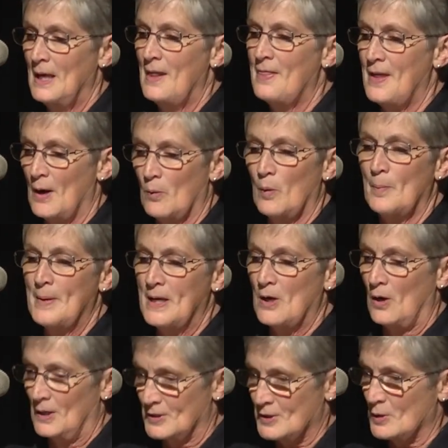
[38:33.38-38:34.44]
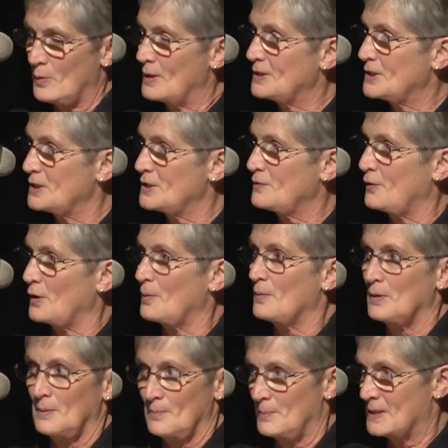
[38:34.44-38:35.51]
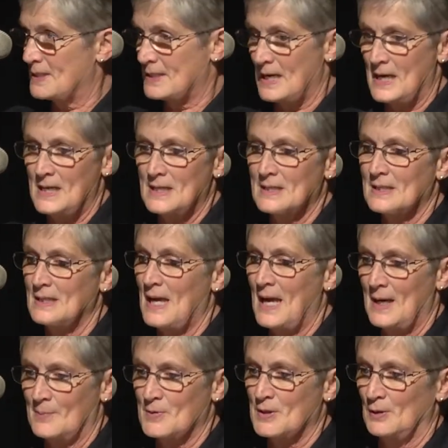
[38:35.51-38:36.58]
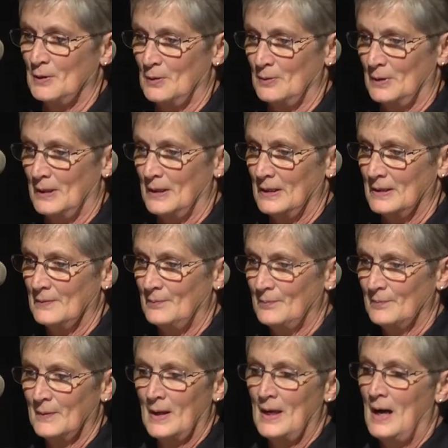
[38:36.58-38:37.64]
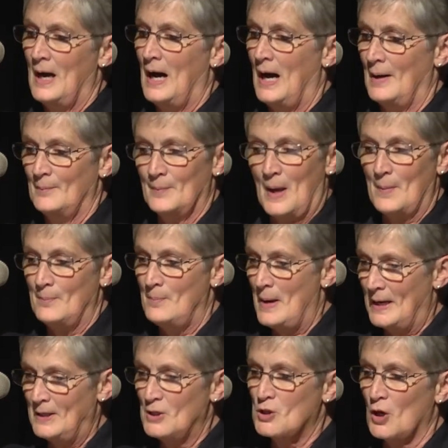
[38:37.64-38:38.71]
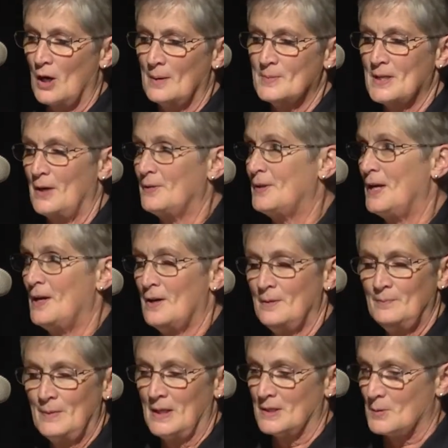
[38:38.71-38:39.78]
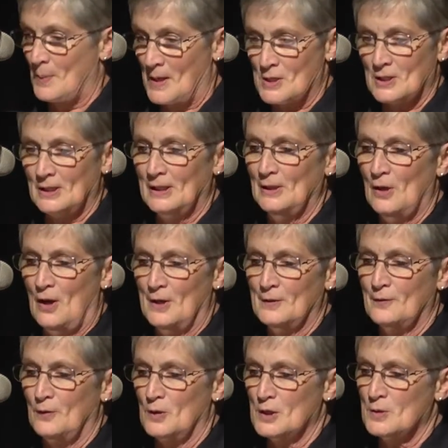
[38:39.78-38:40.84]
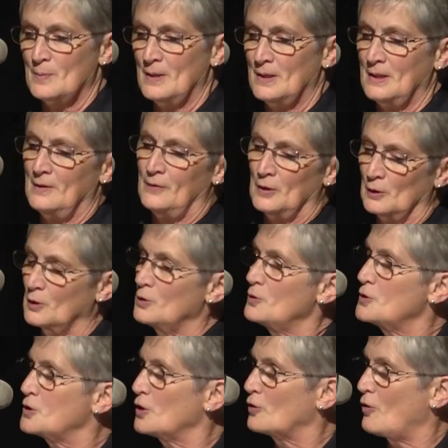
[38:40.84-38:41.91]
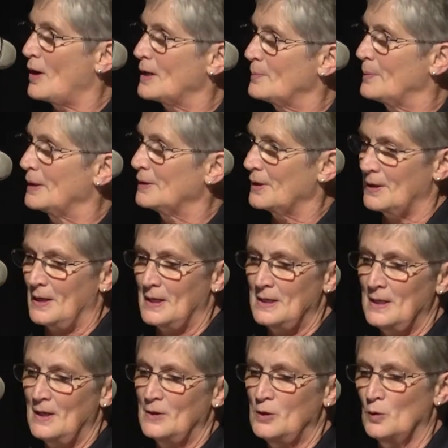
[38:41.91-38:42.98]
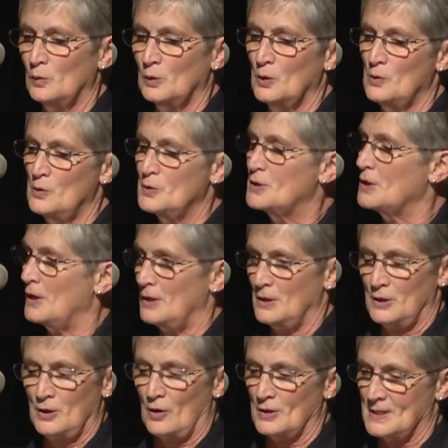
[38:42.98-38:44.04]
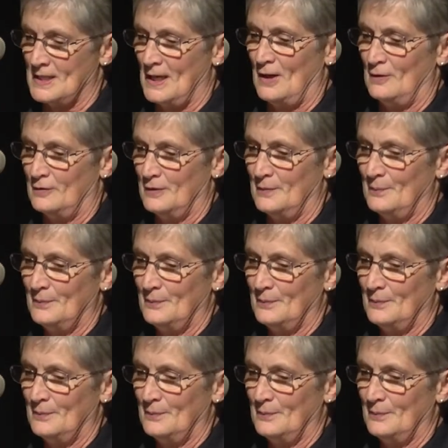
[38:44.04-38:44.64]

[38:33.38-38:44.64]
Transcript: There will be consequences for mistakes, absolutely. Many jobs out there, especially law enforcement, if you lose your credibility, you lose yourself.